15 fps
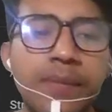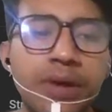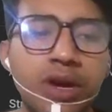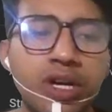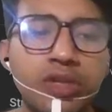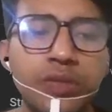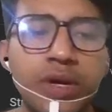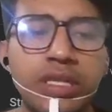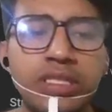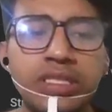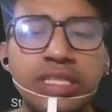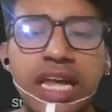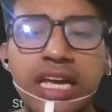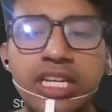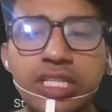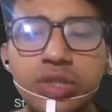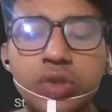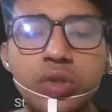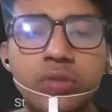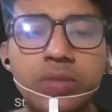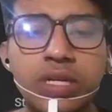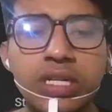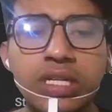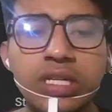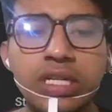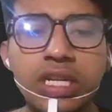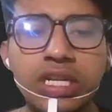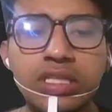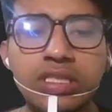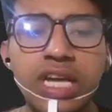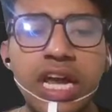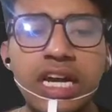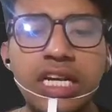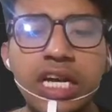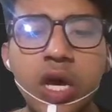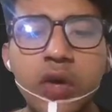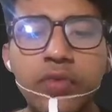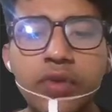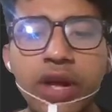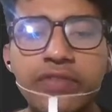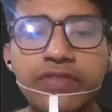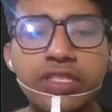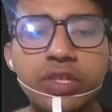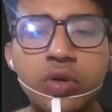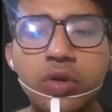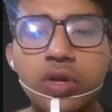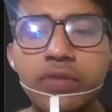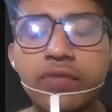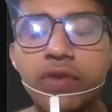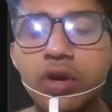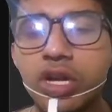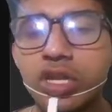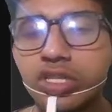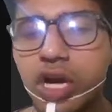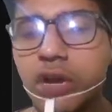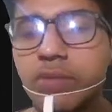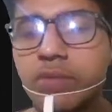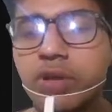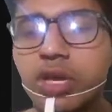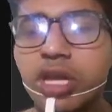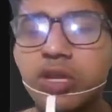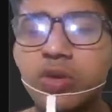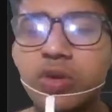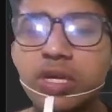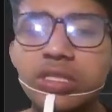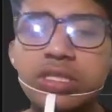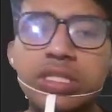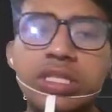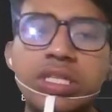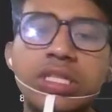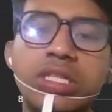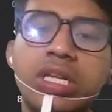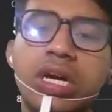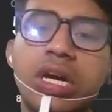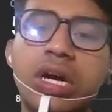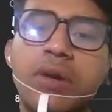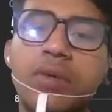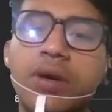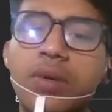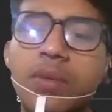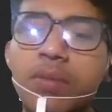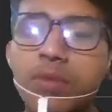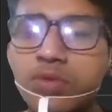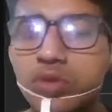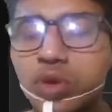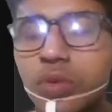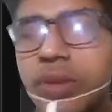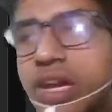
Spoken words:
because Merge Stack is good, but is right now if you are just looking for a job, you can see the so